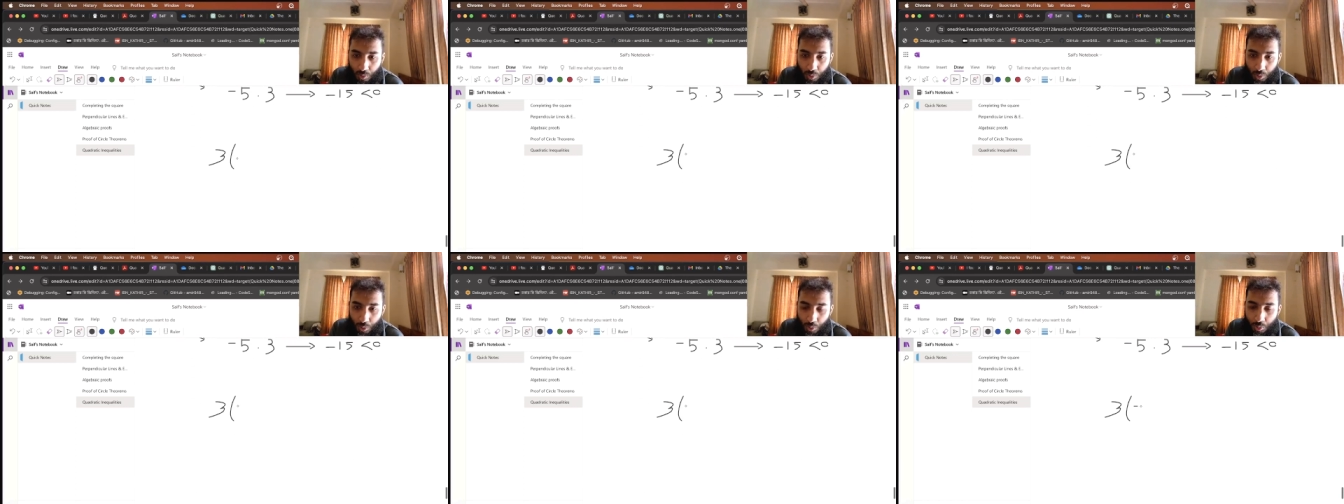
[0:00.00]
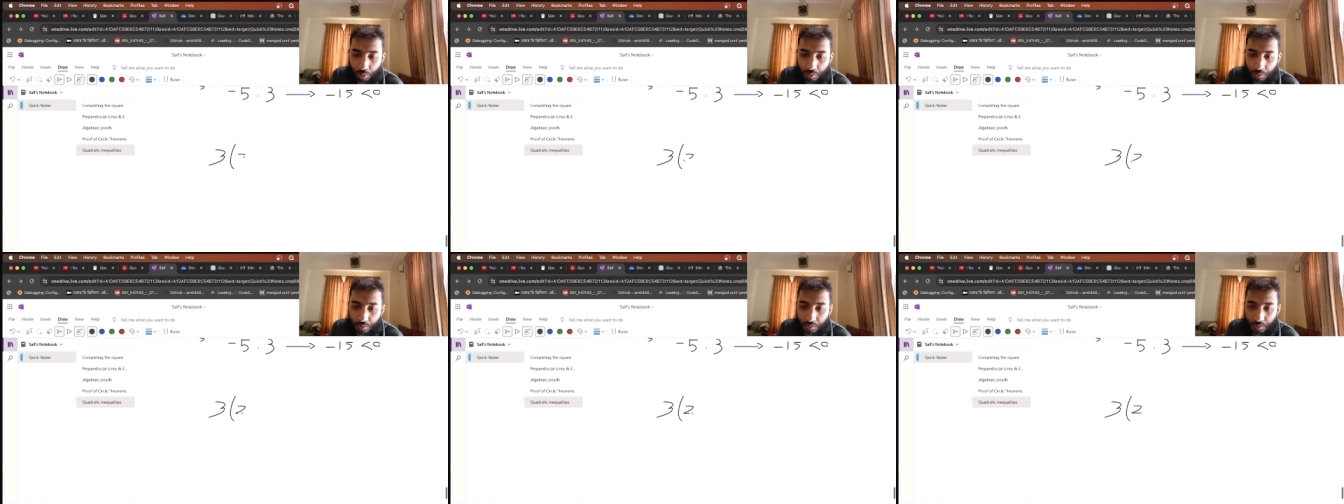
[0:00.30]
2.
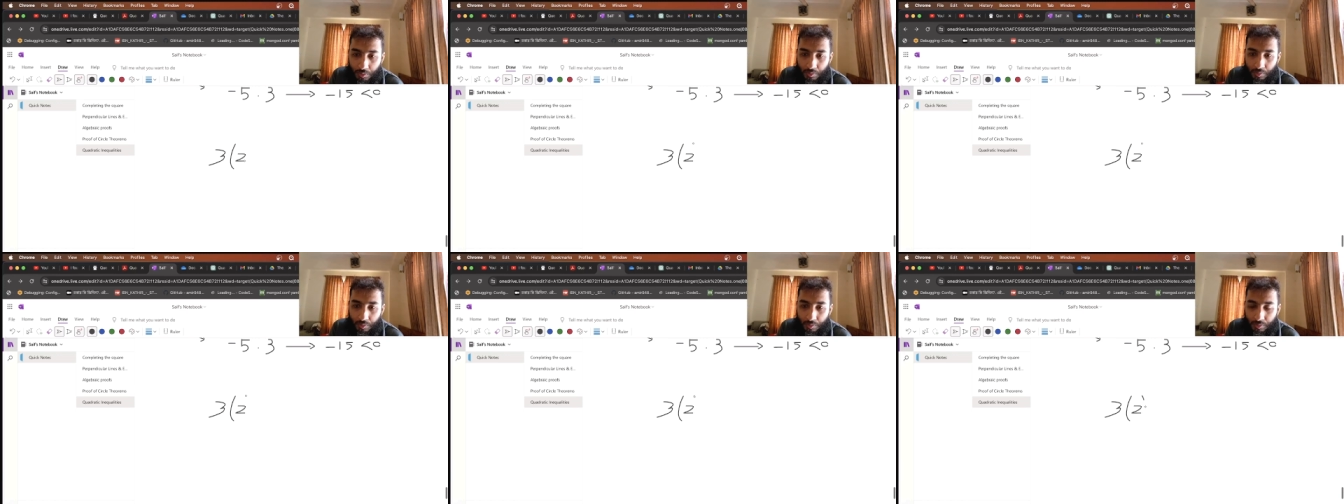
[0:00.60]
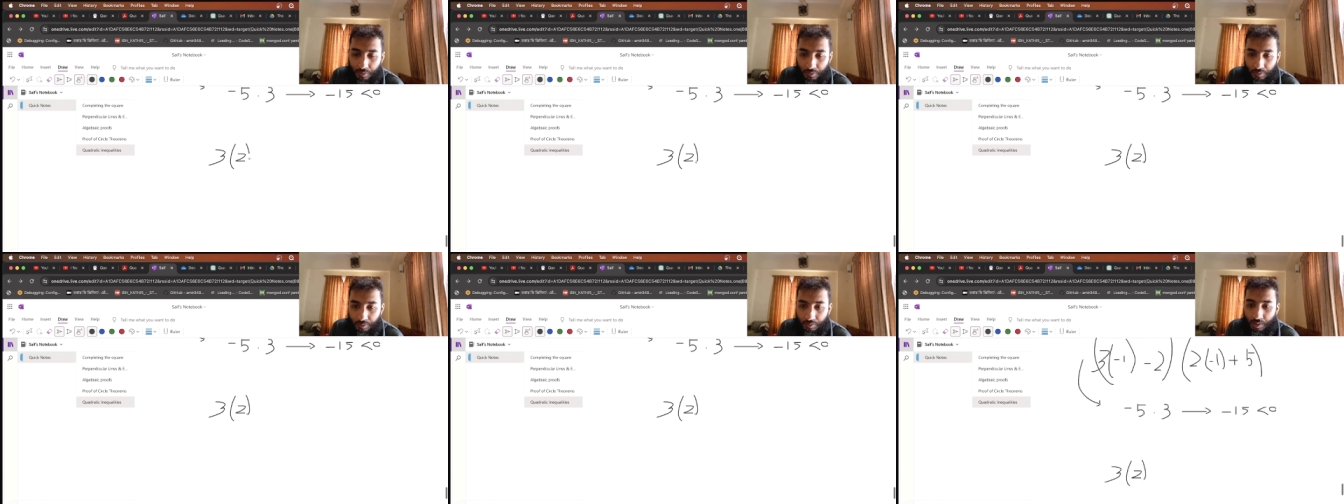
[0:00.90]

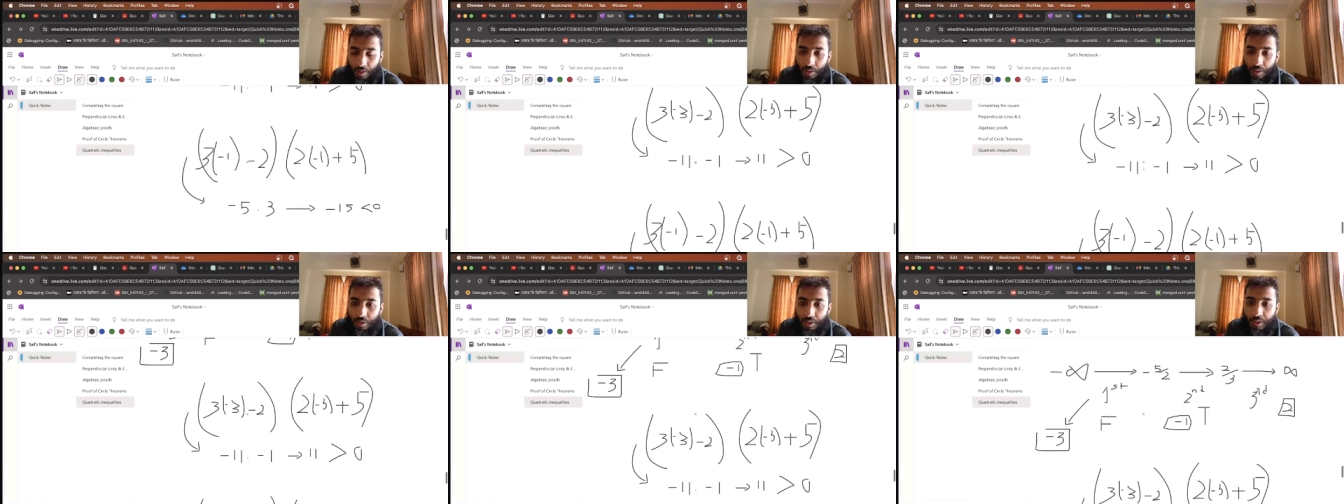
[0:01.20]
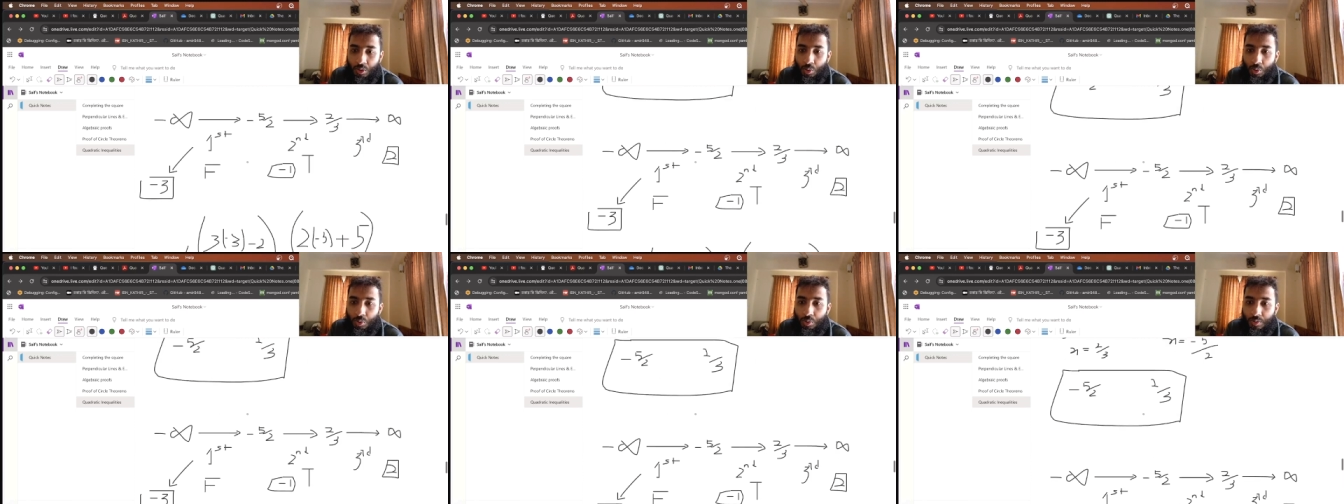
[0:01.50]
3
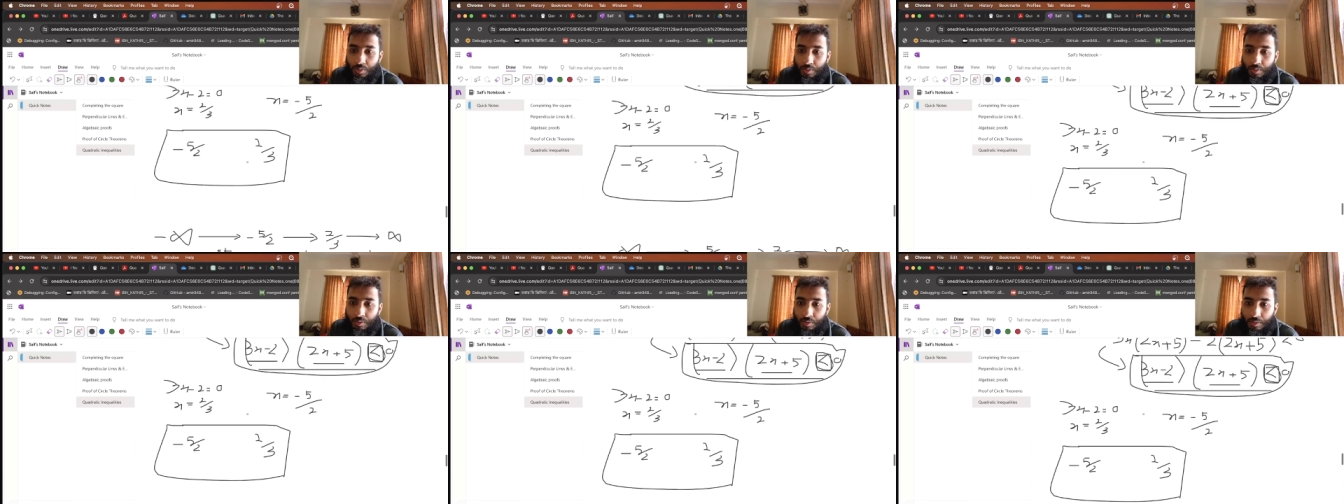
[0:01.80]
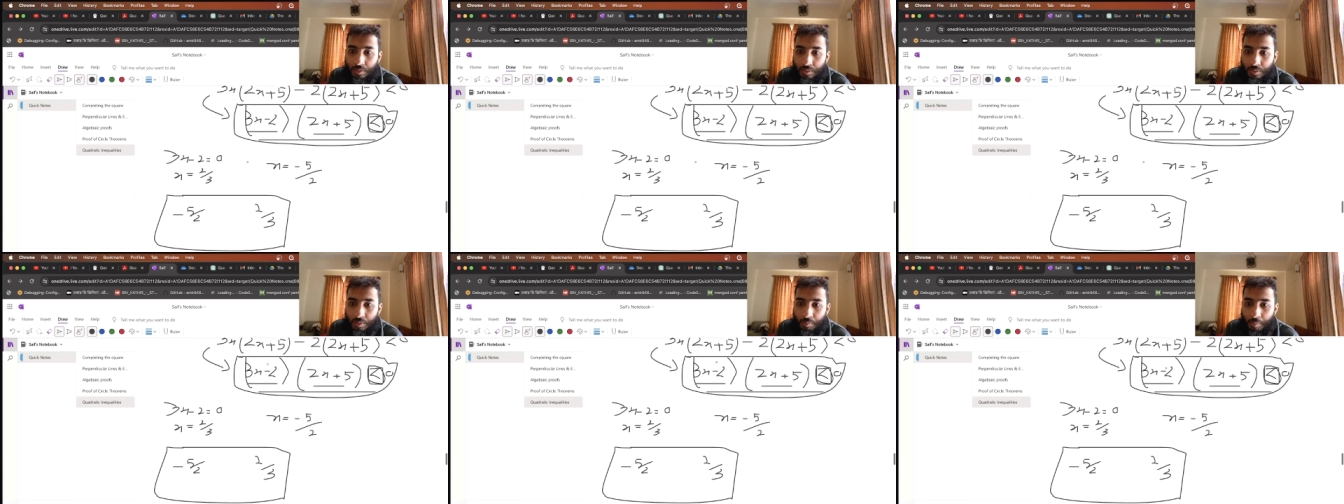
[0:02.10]
into 2
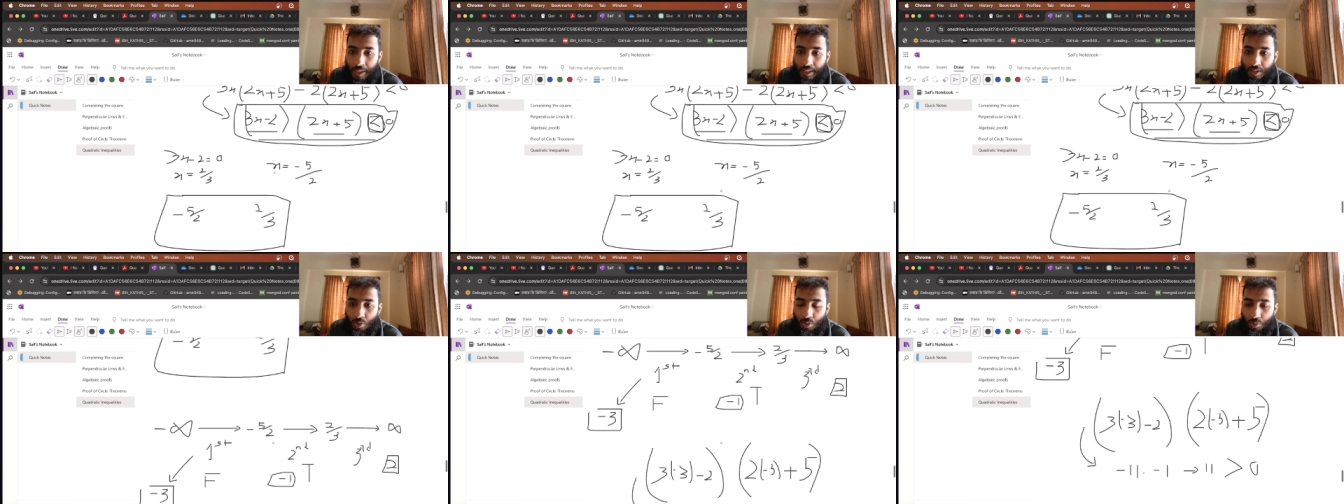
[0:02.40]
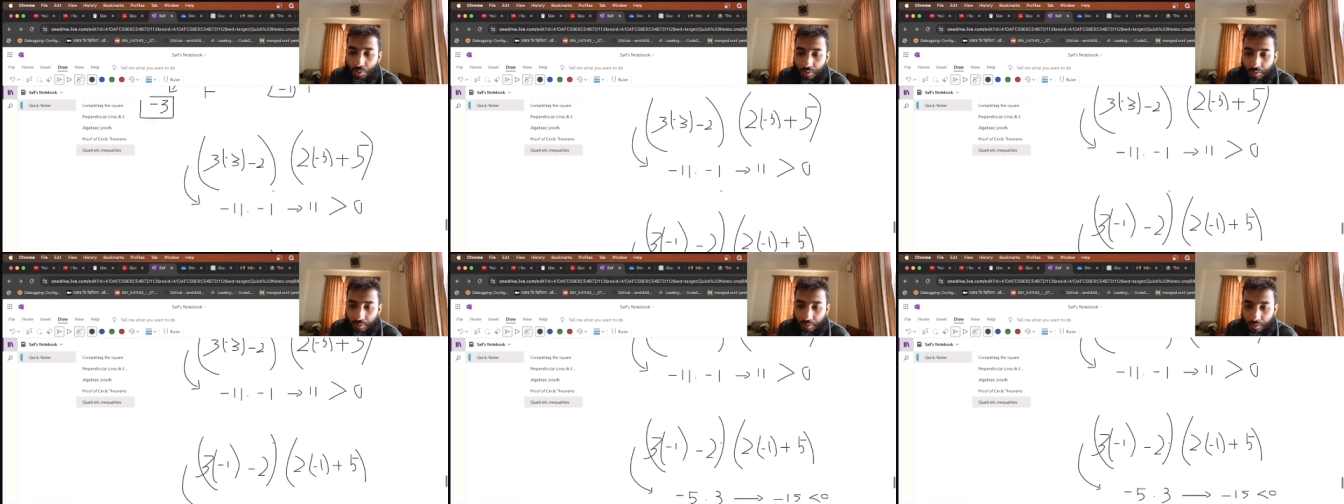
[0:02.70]
minus 2
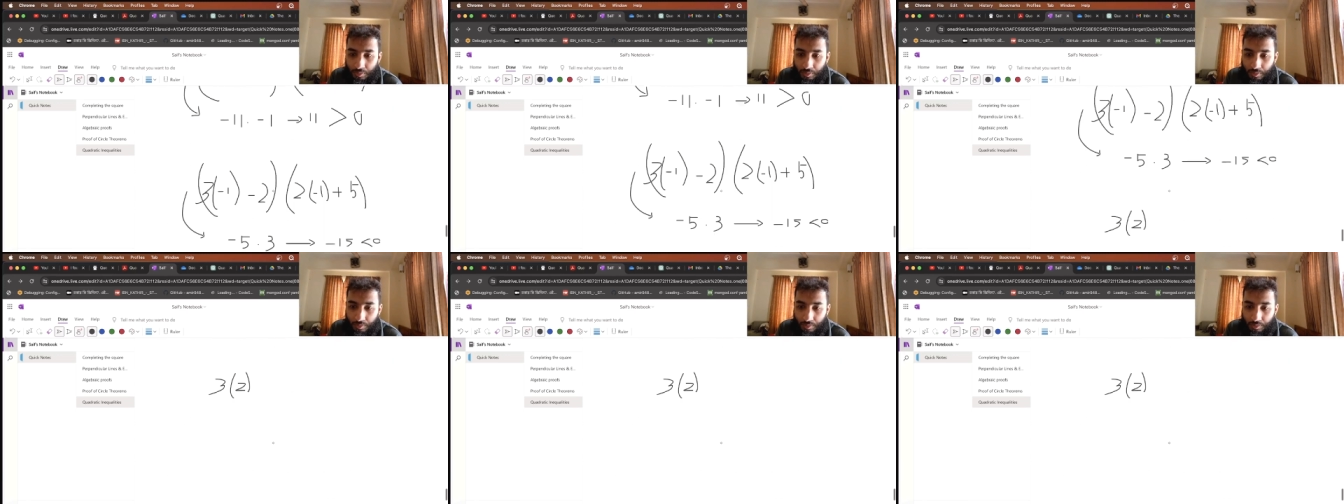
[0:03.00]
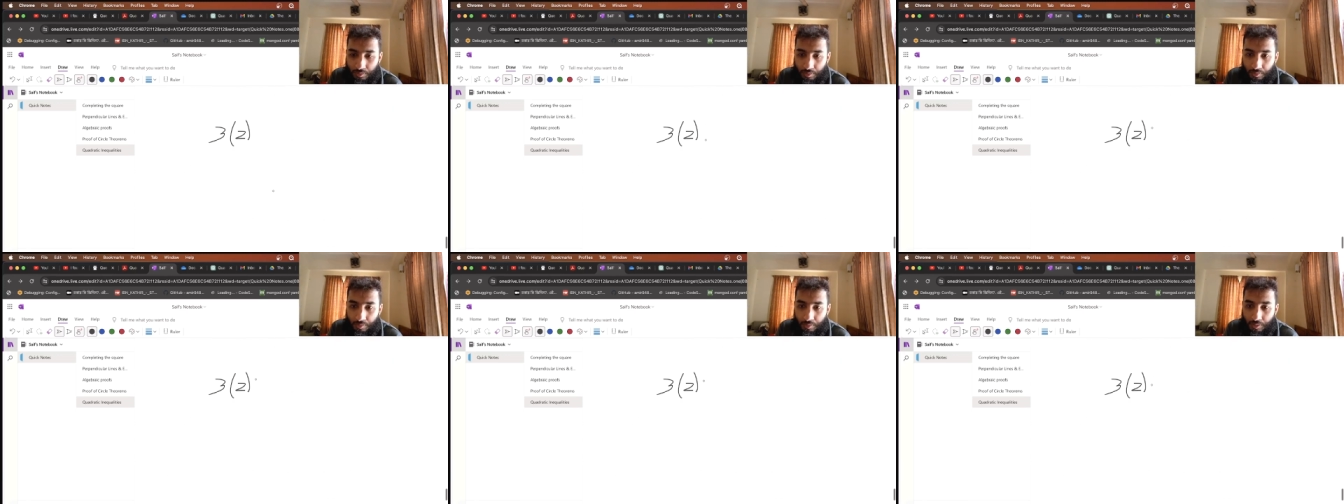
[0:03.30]

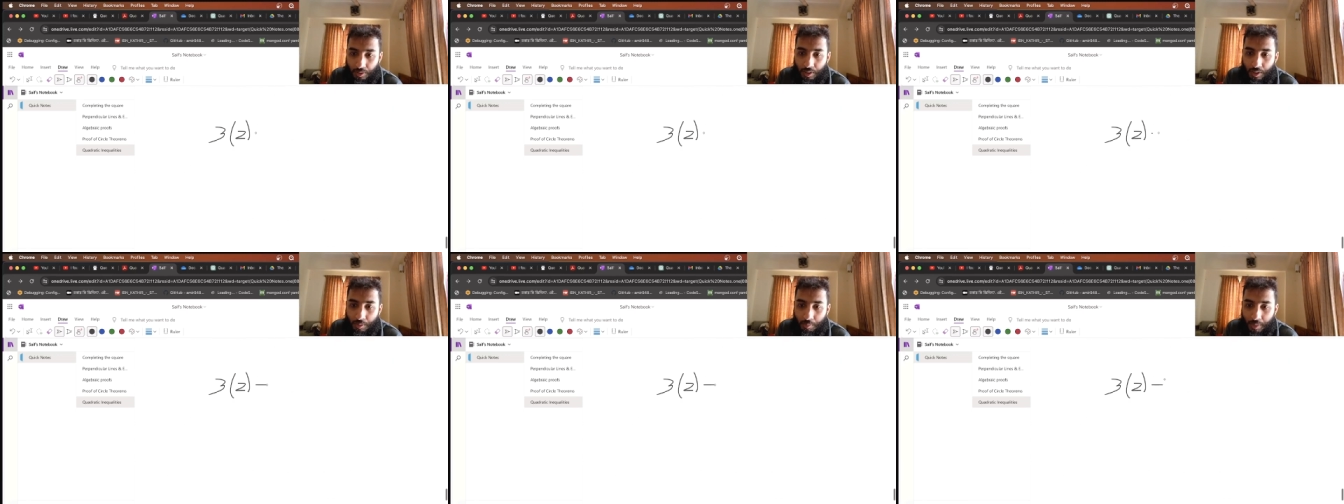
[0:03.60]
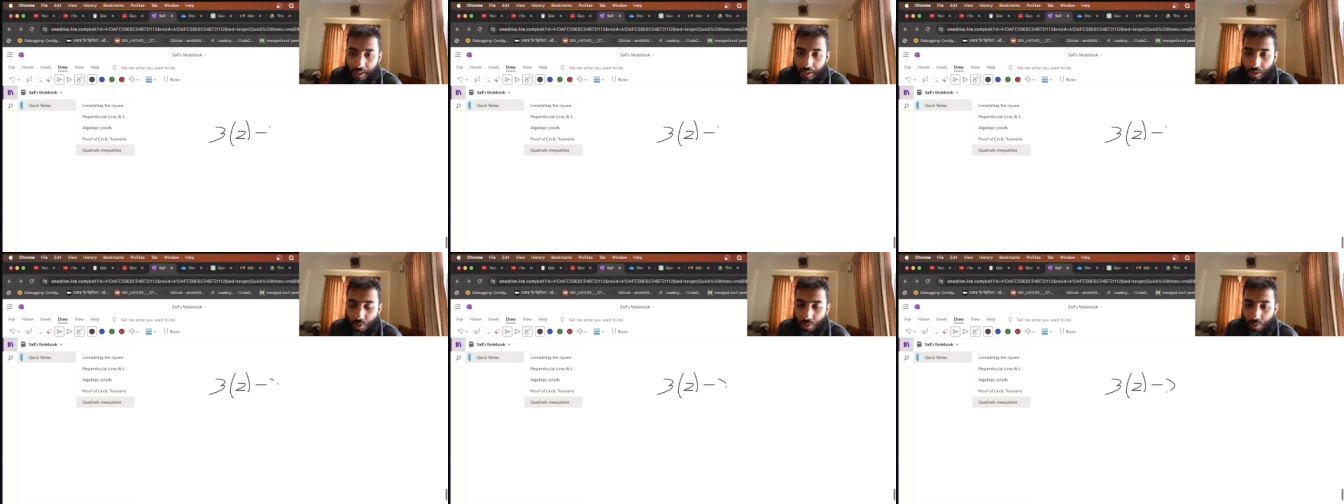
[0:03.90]

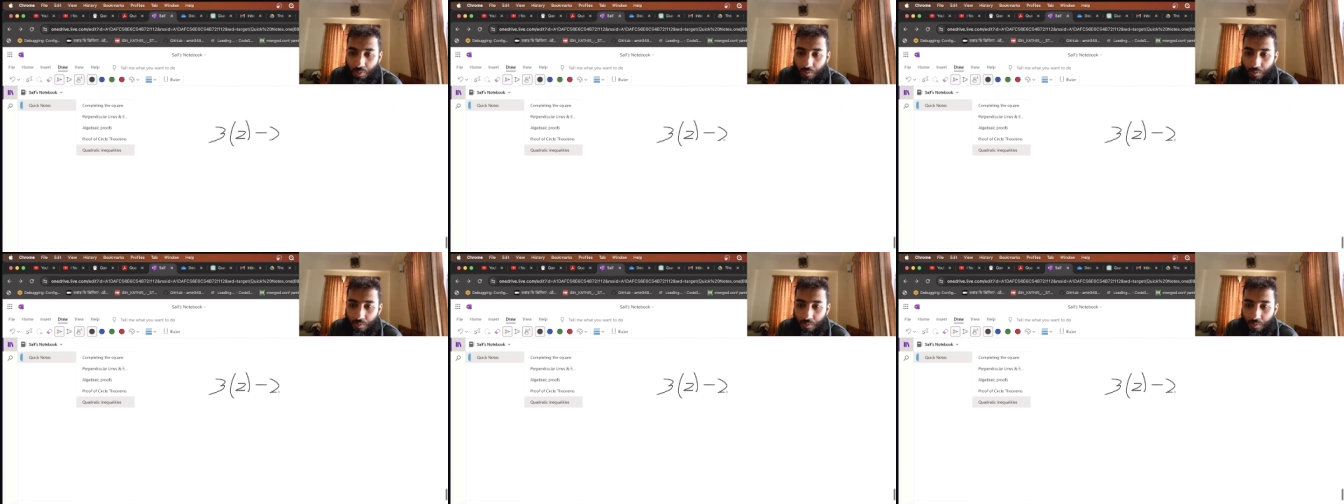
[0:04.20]
minus 2.